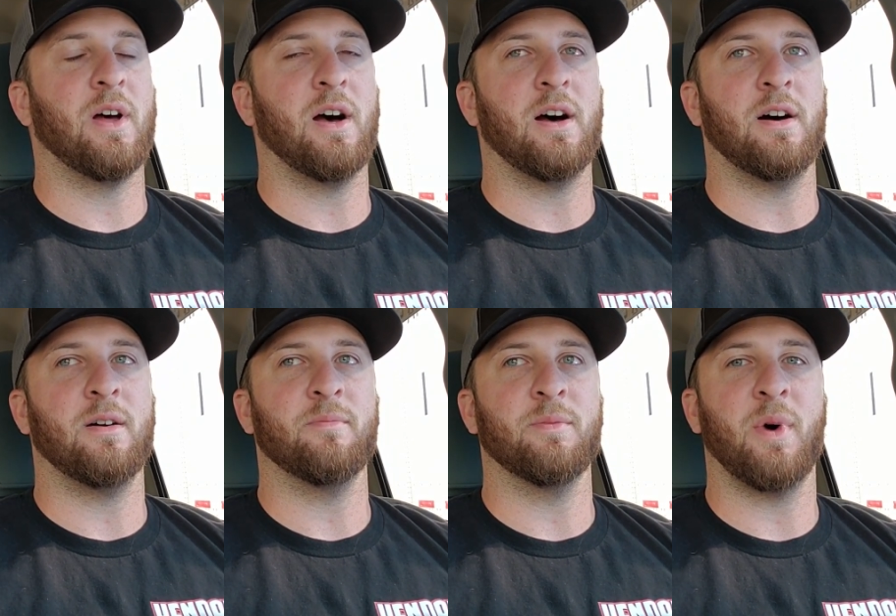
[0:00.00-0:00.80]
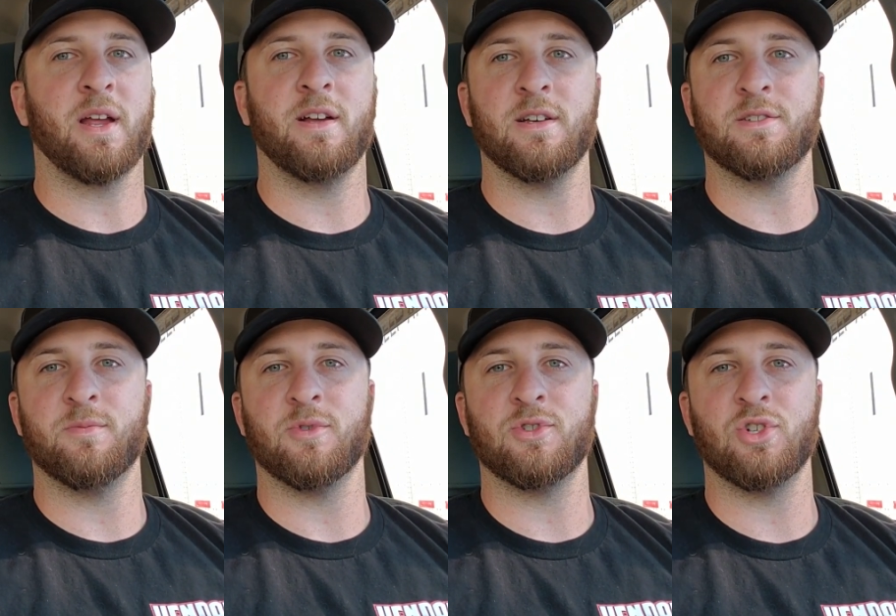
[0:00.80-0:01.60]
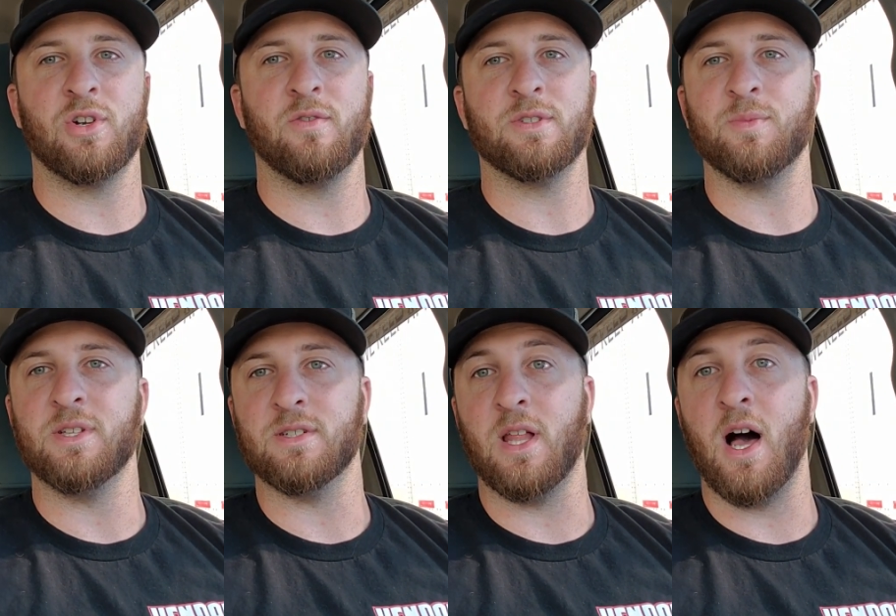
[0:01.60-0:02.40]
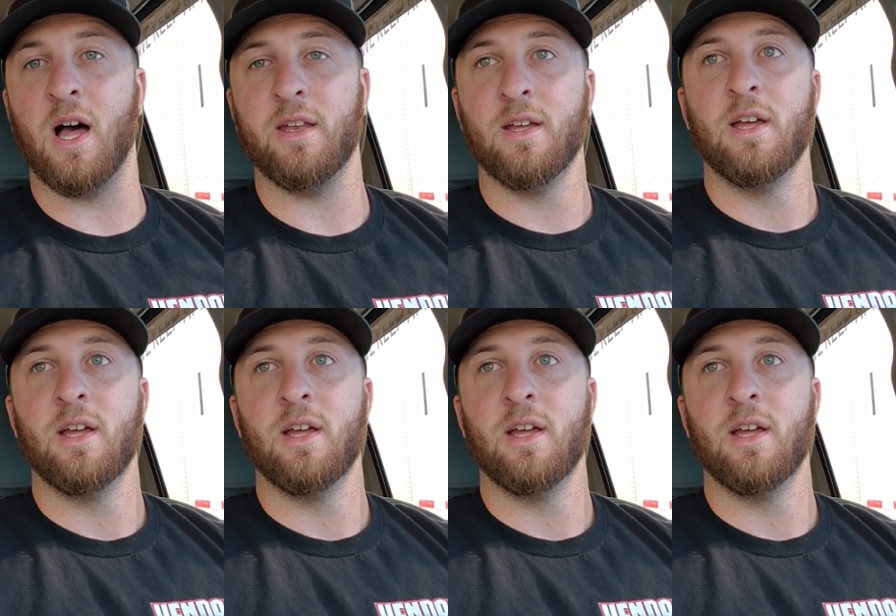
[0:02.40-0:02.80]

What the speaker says: my customer service means a lot.